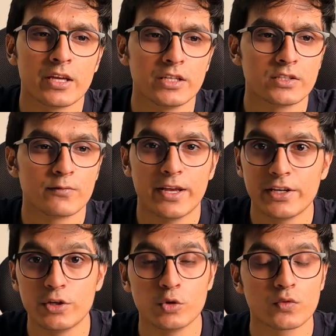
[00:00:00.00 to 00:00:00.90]
is very
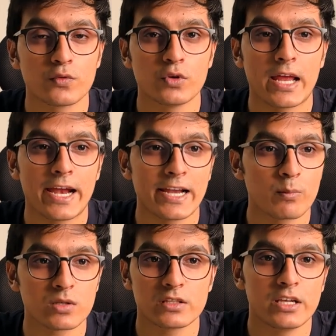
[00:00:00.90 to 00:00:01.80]
useful, and I
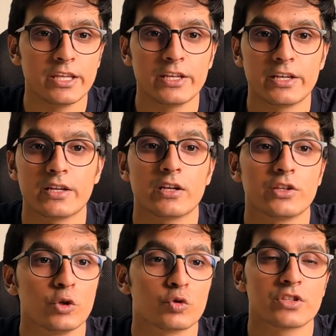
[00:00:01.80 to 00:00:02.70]
personally
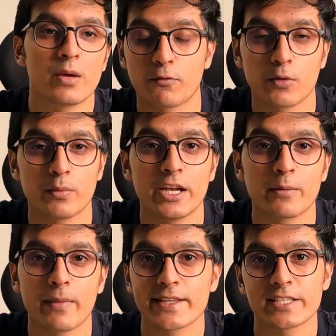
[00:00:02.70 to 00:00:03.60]
use them for
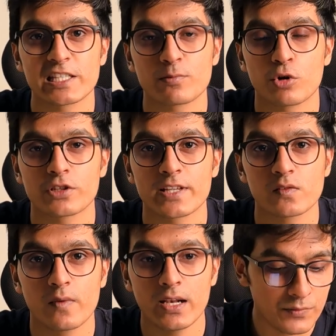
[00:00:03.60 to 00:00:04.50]
building my SaaS products
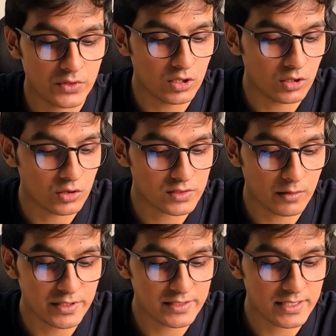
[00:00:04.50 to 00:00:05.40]
as well. The
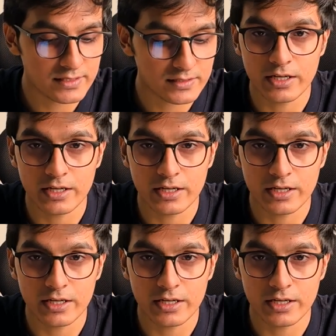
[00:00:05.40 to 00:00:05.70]
services